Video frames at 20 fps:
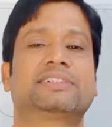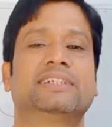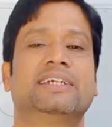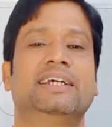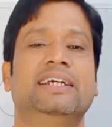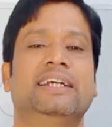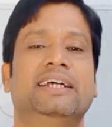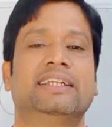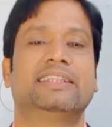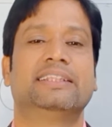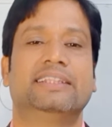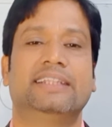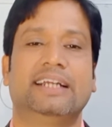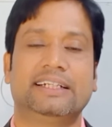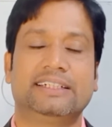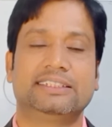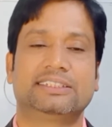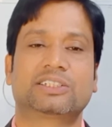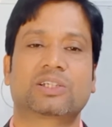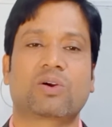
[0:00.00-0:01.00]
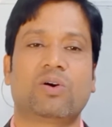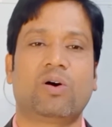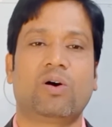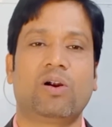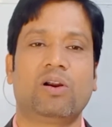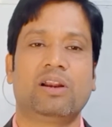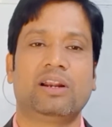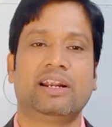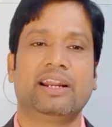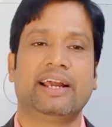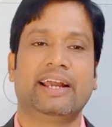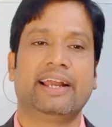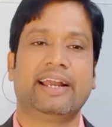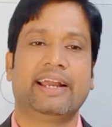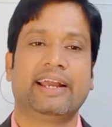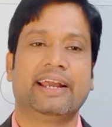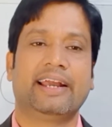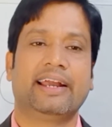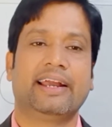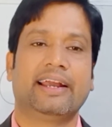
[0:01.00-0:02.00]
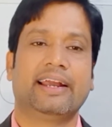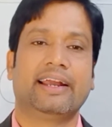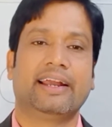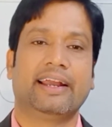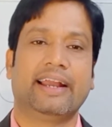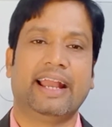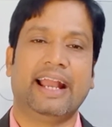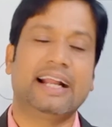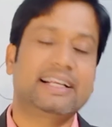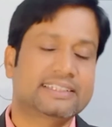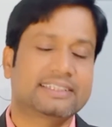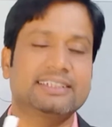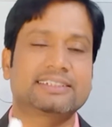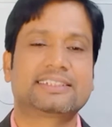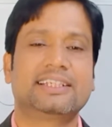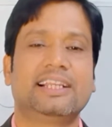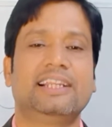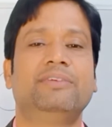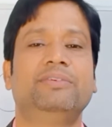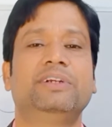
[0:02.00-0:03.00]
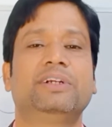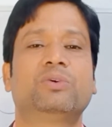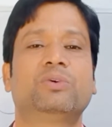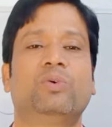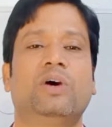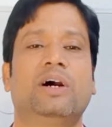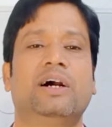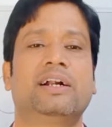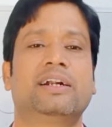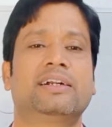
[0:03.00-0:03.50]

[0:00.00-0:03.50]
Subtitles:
that is called hexasyllabic word.